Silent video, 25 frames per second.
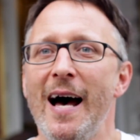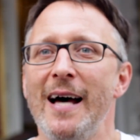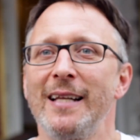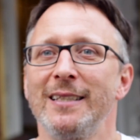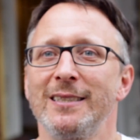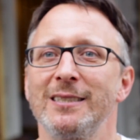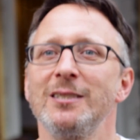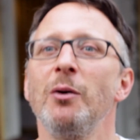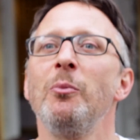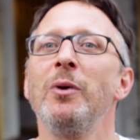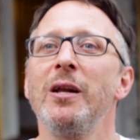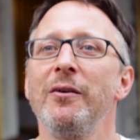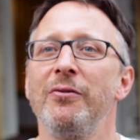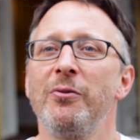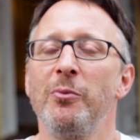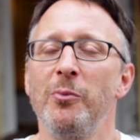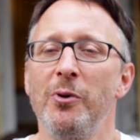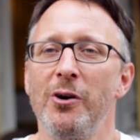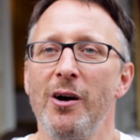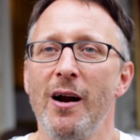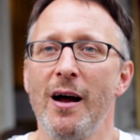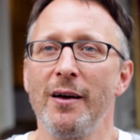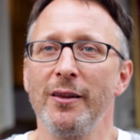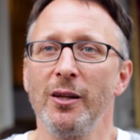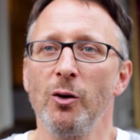and somebody from
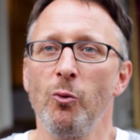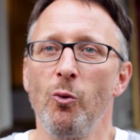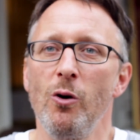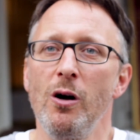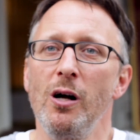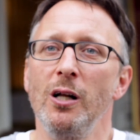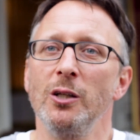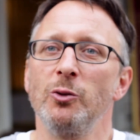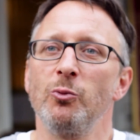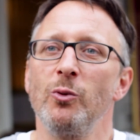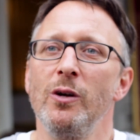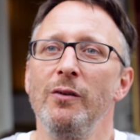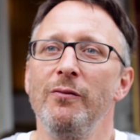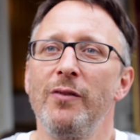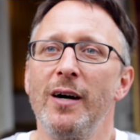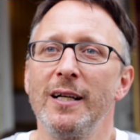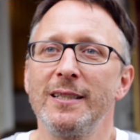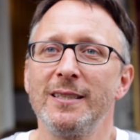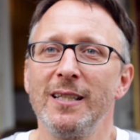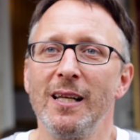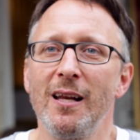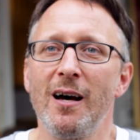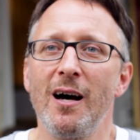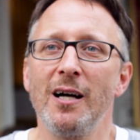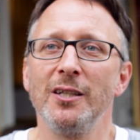around the world. We
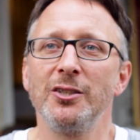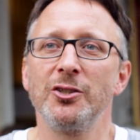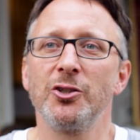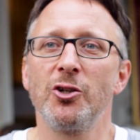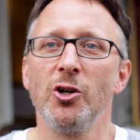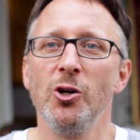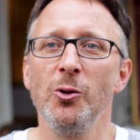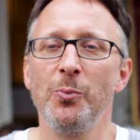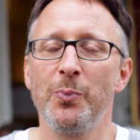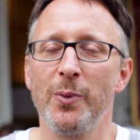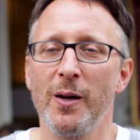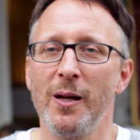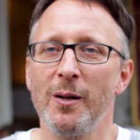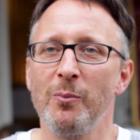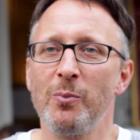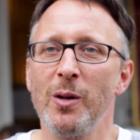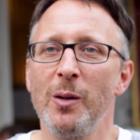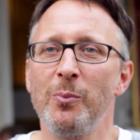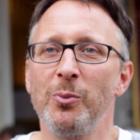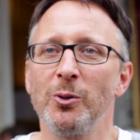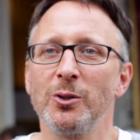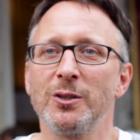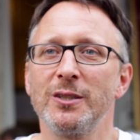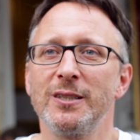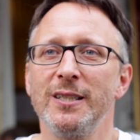invite a large group and
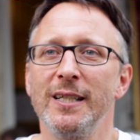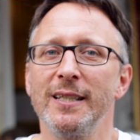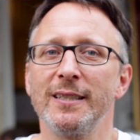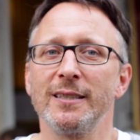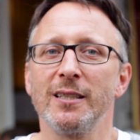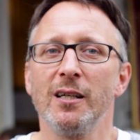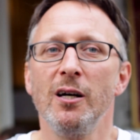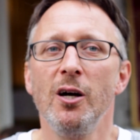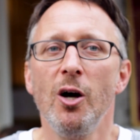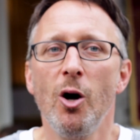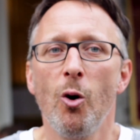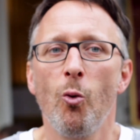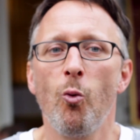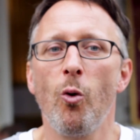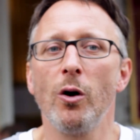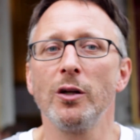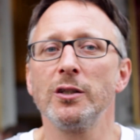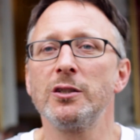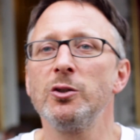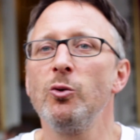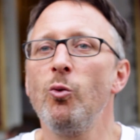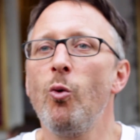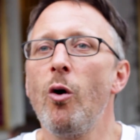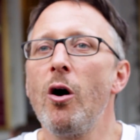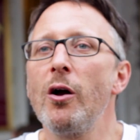people sit
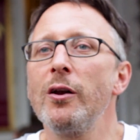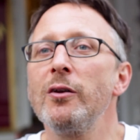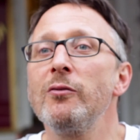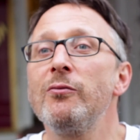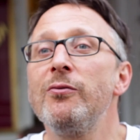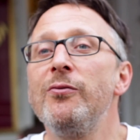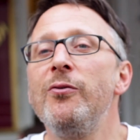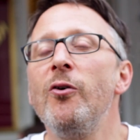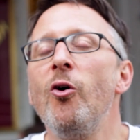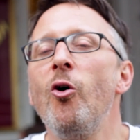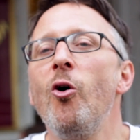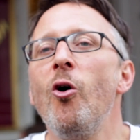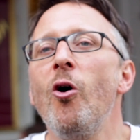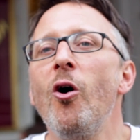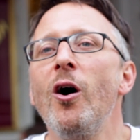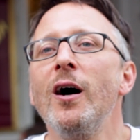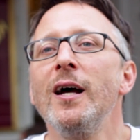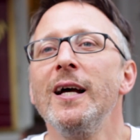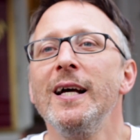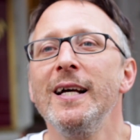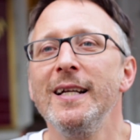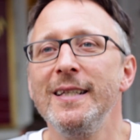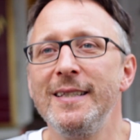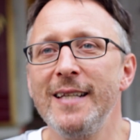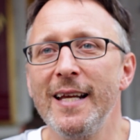one-to-one for
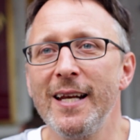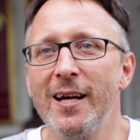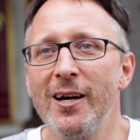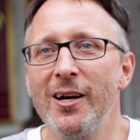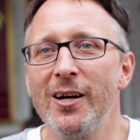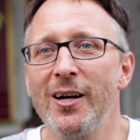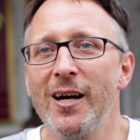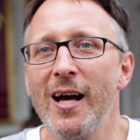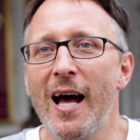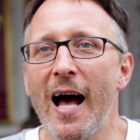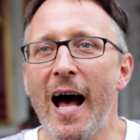dinner